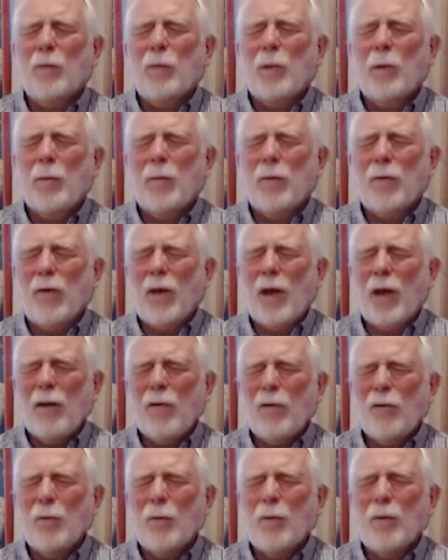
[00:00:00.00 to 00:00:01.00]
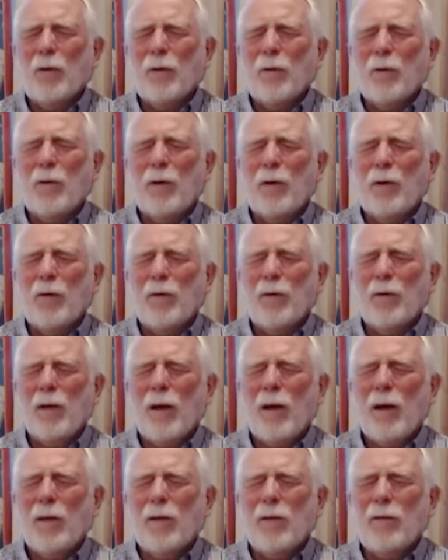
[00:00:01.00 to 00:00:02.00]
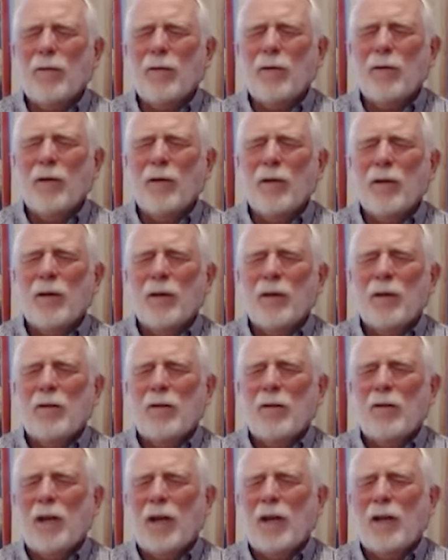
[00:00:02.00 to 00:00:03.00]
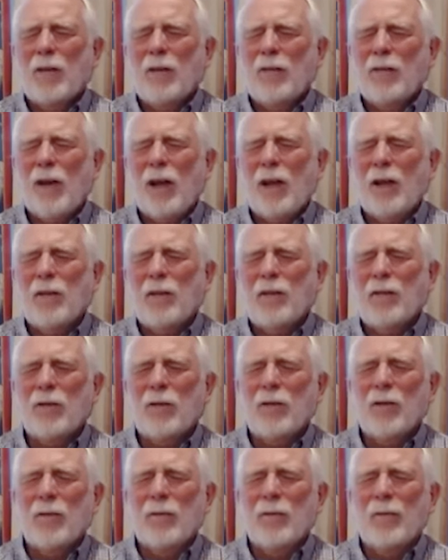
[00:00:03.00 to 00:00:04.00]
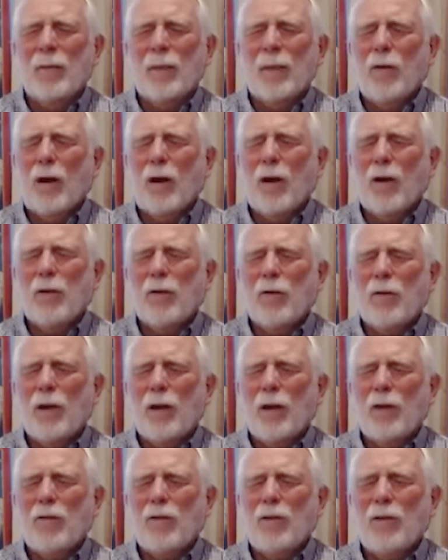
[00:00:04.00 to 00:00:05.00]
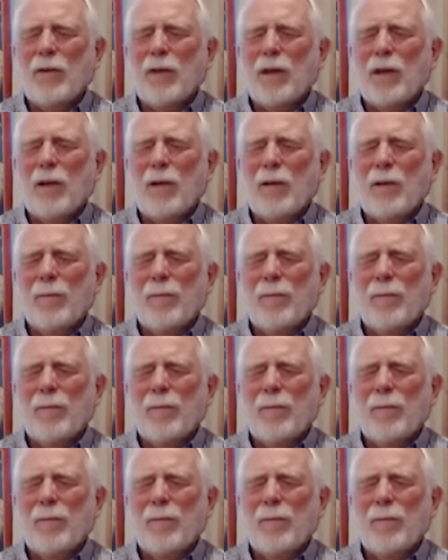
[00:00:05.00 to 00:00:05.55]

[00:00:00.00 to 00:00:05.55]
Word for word: people's lives more with love, divine intent, our creativity.